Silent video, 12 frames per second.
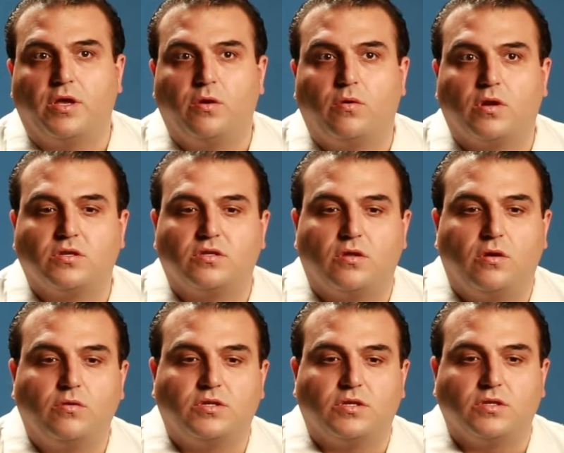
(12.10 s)
aortic
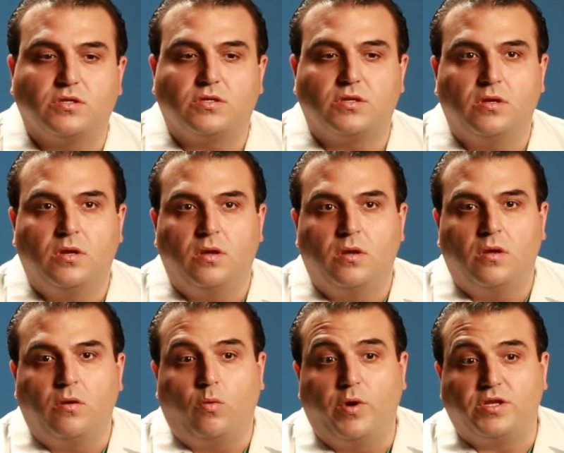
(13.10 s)
stenosis,
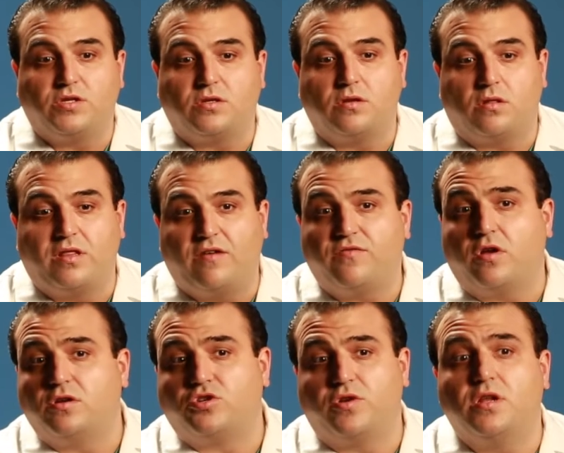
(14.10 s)
which left
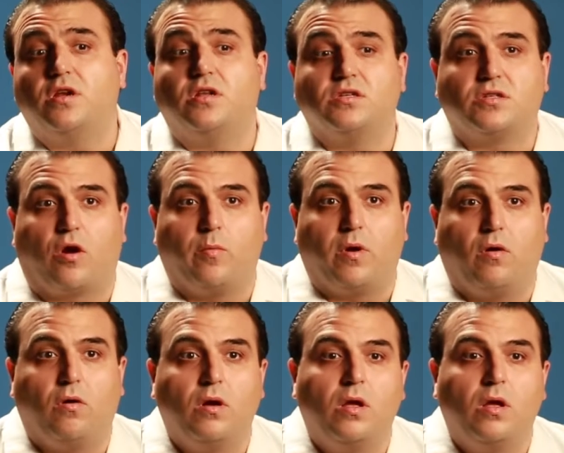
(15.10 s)
untreated is terminal.